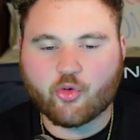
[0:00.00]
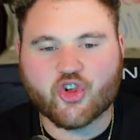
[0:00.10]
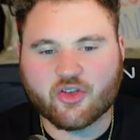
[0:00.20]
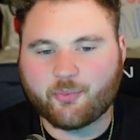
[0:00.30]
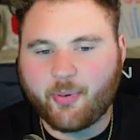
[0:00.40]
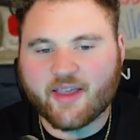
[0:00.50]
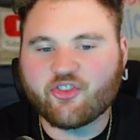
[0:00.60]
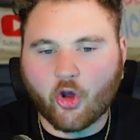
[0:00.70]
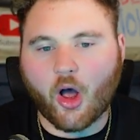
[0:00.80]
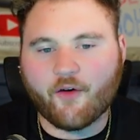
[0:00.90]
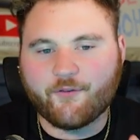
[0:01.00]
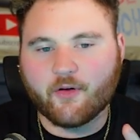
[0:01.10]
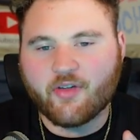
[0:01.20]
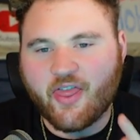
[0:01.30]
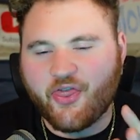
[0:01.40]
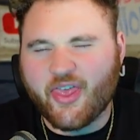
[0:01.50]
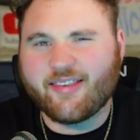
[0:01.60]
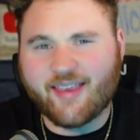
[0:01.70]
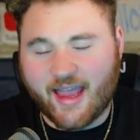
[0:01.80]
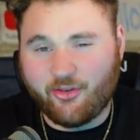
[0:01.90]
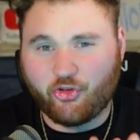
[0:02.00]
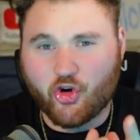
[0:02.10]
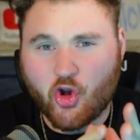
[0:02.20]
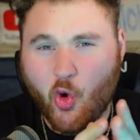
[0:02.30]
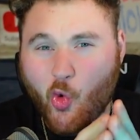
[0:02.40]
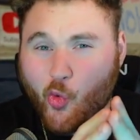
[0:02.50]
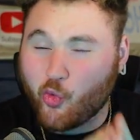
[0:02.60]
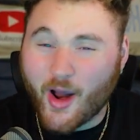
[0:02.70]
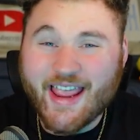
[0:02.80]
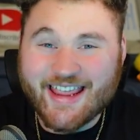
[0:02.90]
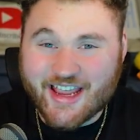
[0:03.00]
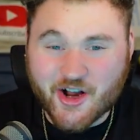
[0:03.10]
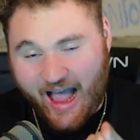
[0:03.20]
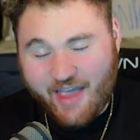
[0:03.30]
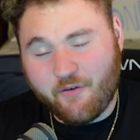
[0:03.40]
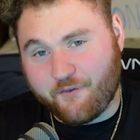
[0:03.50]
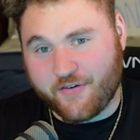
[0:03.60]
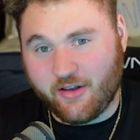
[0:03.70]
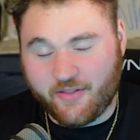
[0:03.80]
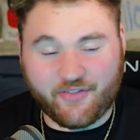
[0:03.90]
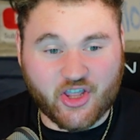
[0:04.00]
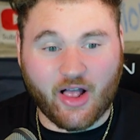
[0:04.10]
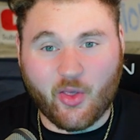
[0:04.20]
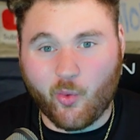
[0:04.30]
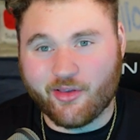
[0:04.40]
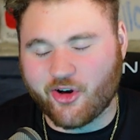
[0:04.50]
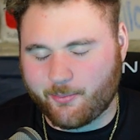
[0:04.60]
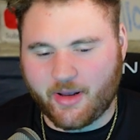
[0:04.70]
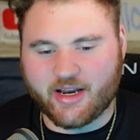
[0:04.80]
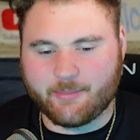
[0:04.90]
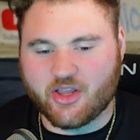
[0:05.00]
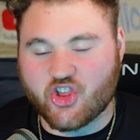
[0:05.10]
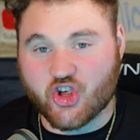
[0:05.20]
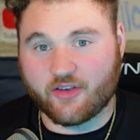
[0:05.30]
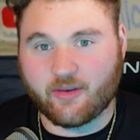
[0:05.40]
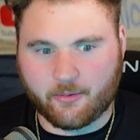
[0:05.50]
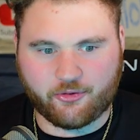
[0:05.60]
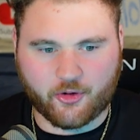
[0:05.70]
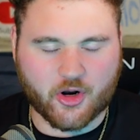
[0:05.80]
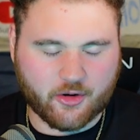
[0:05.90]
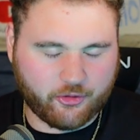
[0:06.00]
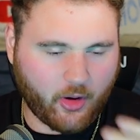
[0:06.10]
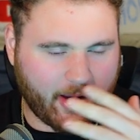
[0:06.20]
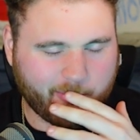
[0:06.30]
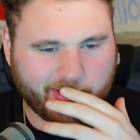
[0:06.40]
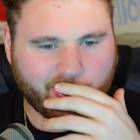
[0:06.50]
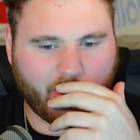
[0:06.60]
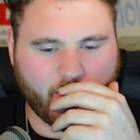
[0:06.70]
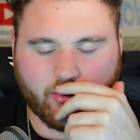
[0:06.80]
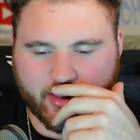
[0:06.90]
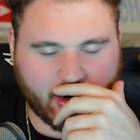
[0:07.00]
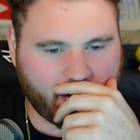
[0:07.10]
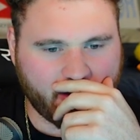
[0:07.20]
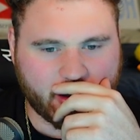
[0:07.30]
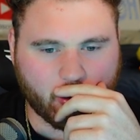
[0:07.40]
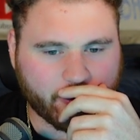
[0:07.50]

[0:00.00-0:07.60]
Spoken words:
just based off of this answer right here, I have a feeling that the other ones are probably gonna be just as absurd. So we really gotta think here with